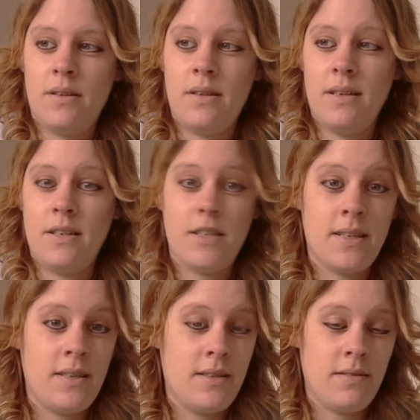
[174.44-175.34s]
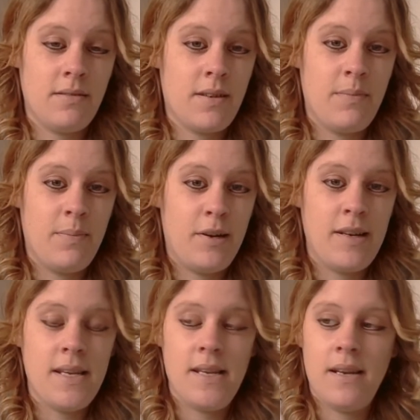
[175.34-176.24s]
just
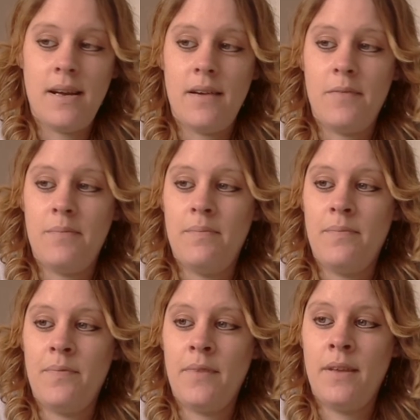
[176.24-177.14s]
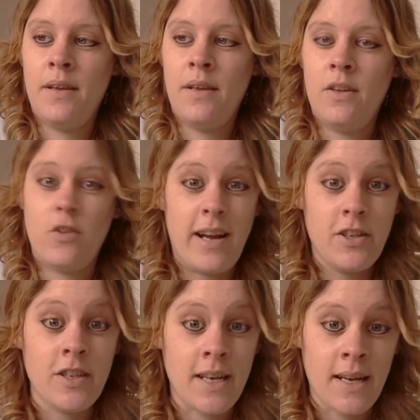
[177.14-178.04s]
complete
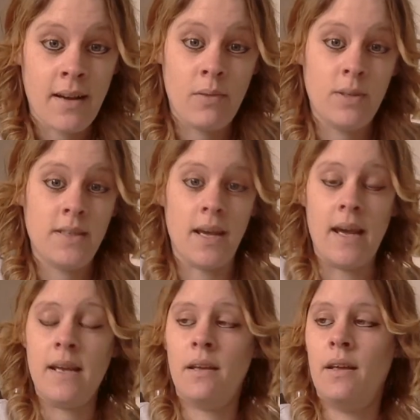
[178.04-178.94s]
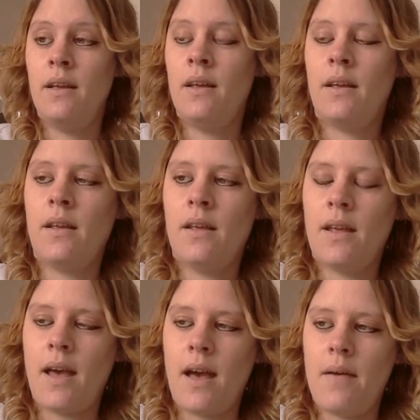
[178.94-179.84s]
tragedy, I would say.
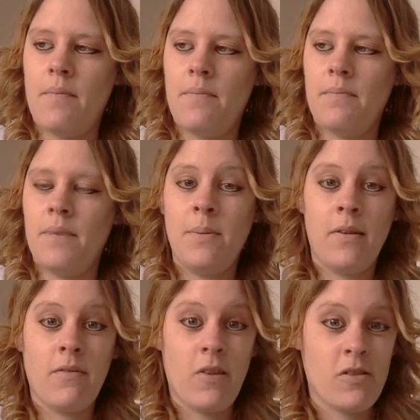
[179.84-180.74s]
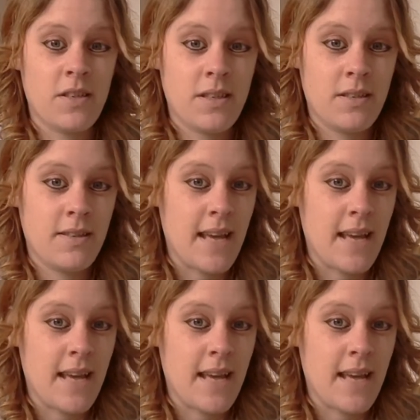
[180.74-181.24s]
People have lost their